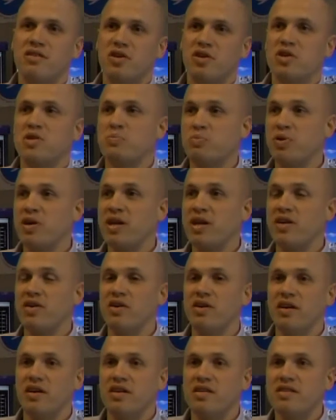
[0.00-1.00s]
looks pretty
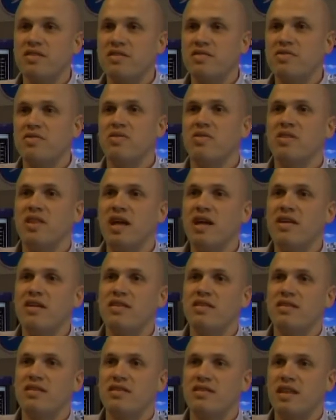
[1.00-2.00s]
good.
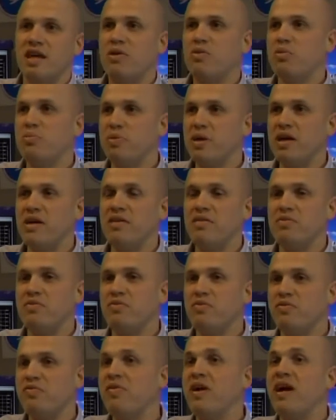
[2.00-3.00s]
They will be
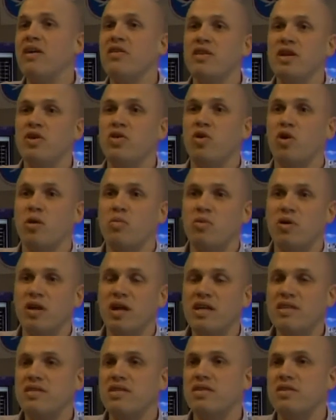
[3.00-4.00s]
fairly normal.
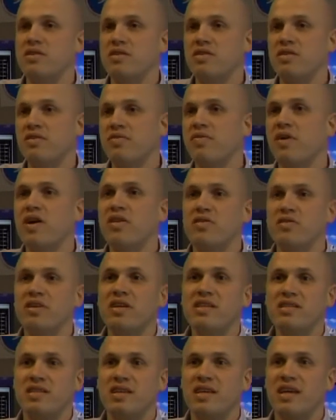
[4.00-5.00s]
The farther
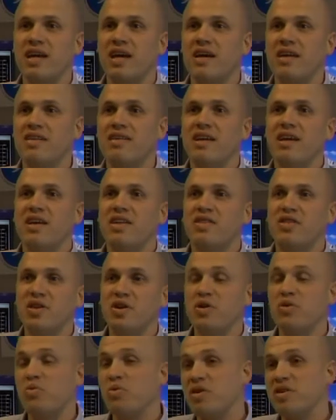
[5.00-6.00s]
east you get,
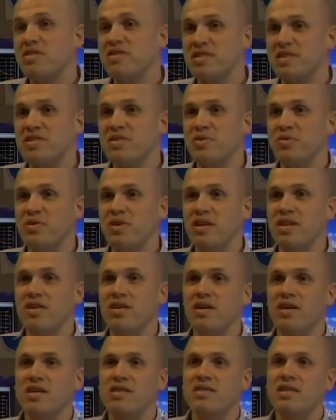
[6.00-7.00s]
the worse the story
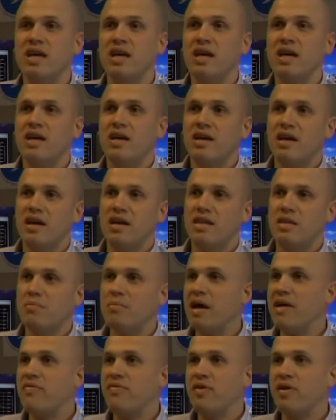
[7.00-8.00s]
looks. In the
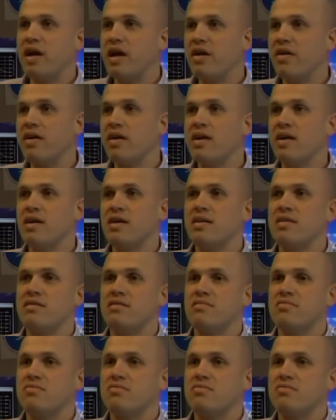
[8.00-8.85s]
Medford area,